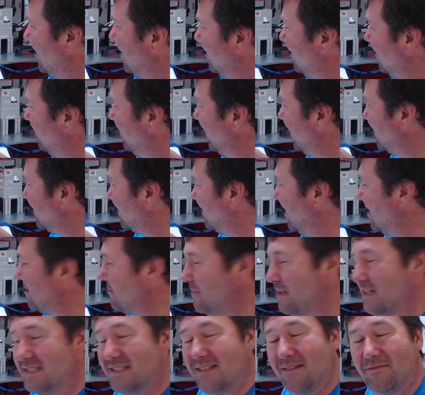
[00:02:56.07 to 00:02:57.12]
The biggest thing
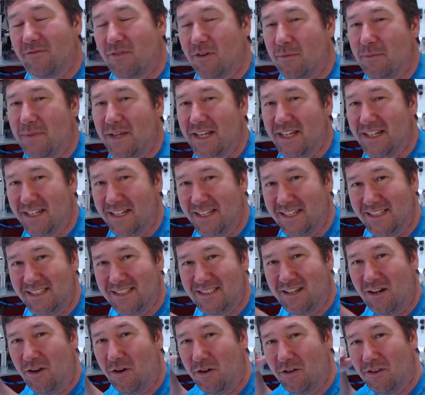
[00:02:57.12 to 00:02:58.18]
missing from it is
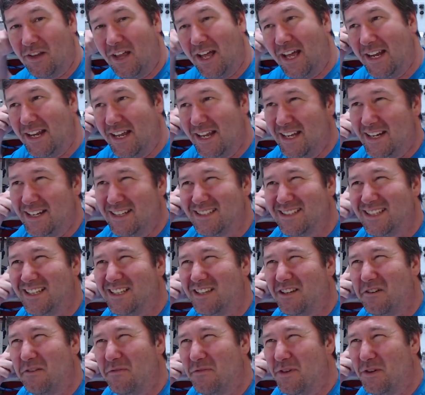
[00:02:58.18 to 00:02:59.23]
online edits. I think
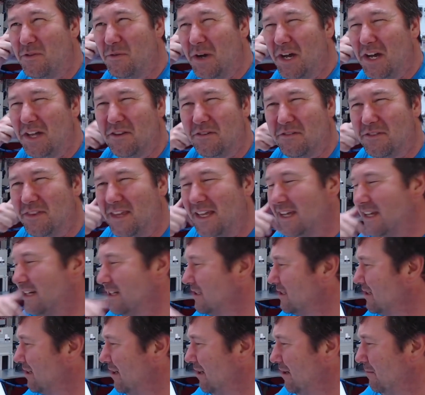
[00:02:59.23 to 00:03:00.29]
there are a few other
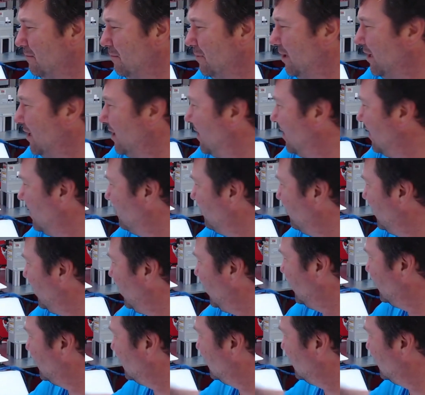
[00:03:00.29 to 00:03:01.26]
things, but uh, the,